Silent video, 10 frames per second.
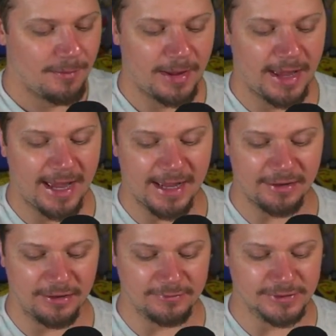
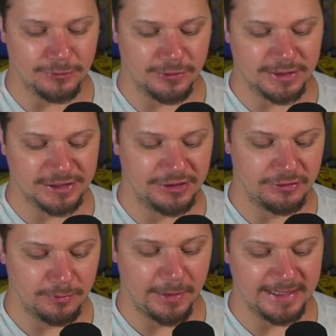pack of Sword and
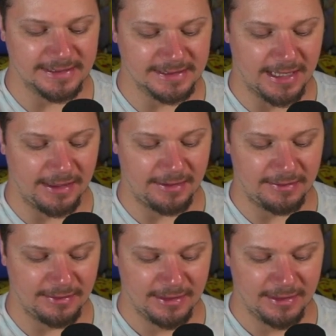Shield base set.